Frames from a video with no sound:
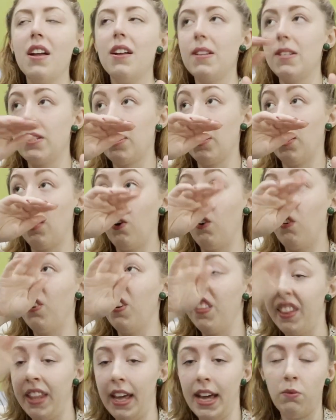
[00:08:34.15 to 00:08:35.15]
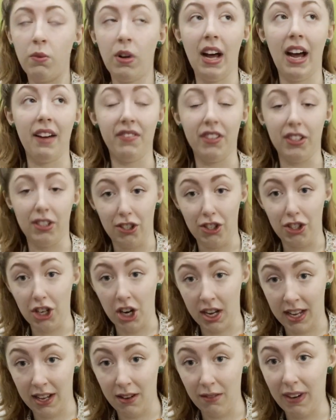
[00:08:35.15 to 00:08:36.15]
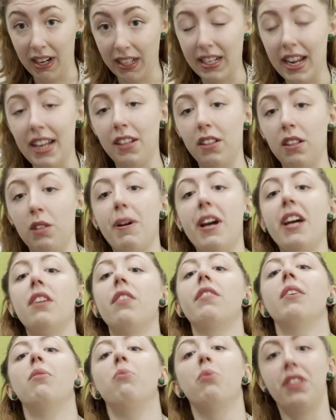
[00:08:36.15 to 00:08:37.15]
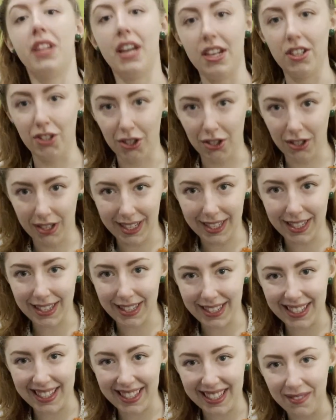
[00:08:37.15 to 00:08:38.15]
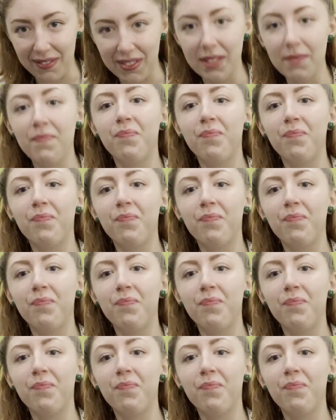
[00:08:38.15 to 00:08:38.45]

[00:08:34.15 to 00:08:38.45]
So then we'll have this giant rectangular panel that will then turn into the sleeves,